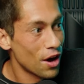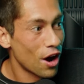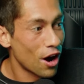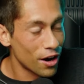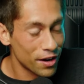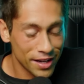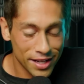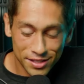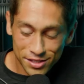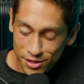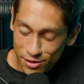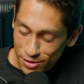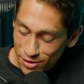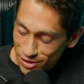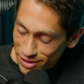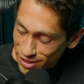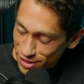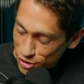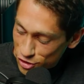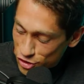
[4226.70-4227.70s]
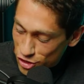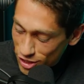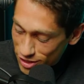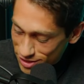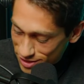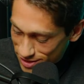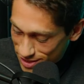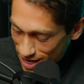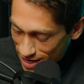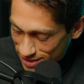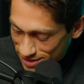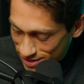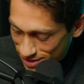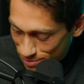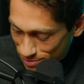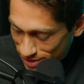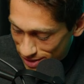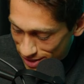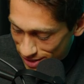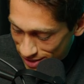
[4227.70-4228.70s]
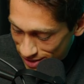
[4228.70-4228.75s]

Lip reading: Hard Eights owner. He just texted me.